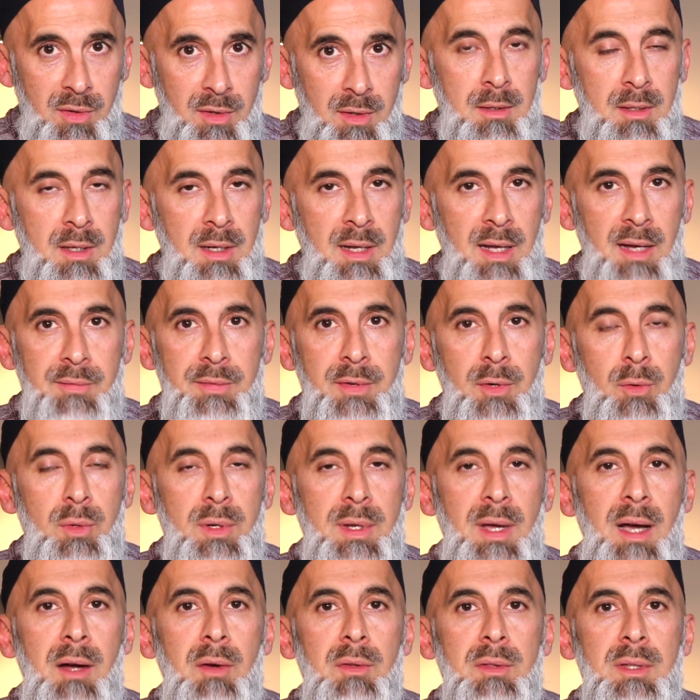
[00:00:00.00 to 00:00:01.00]
then have no
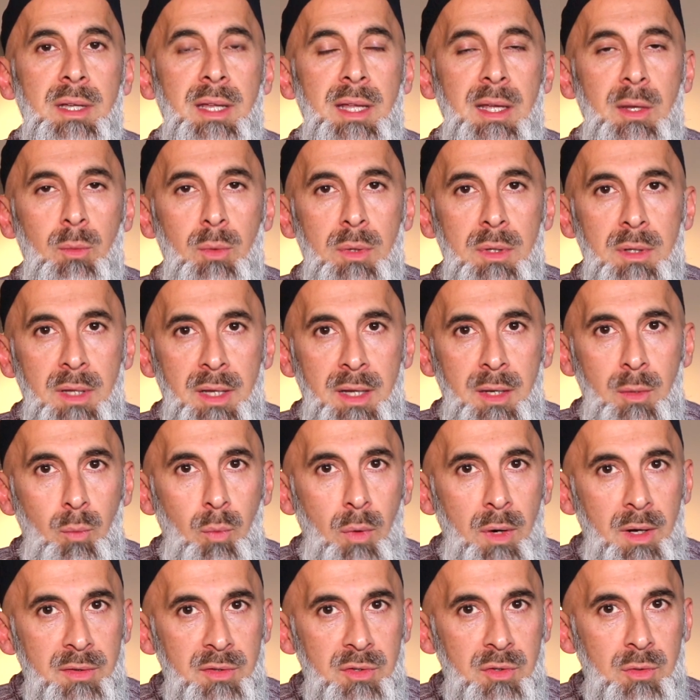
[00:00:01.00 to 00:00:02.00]
doubt that He will and
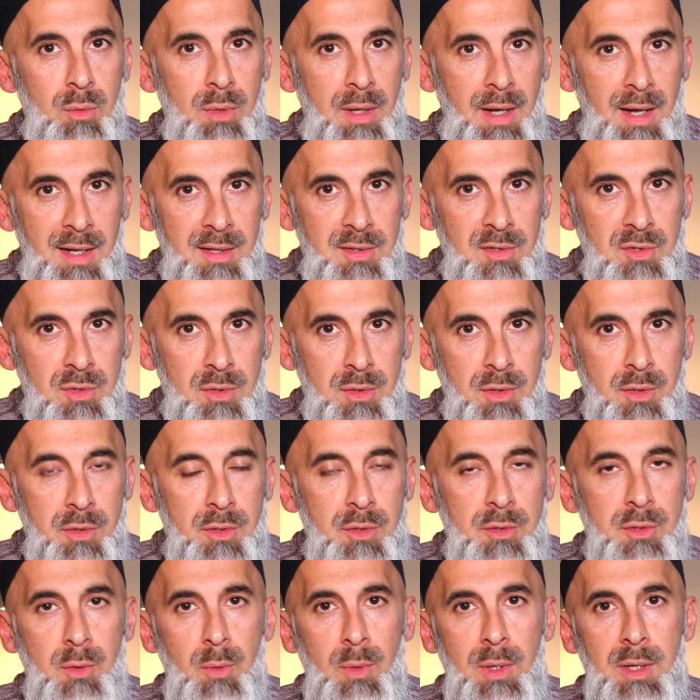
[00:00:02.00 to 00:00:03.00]
wants to answer your
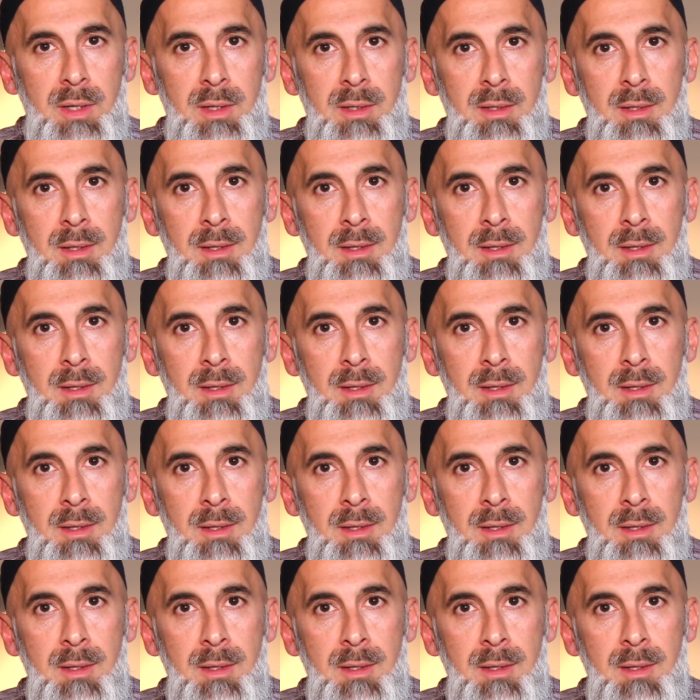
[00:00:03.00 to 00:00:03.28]
dua.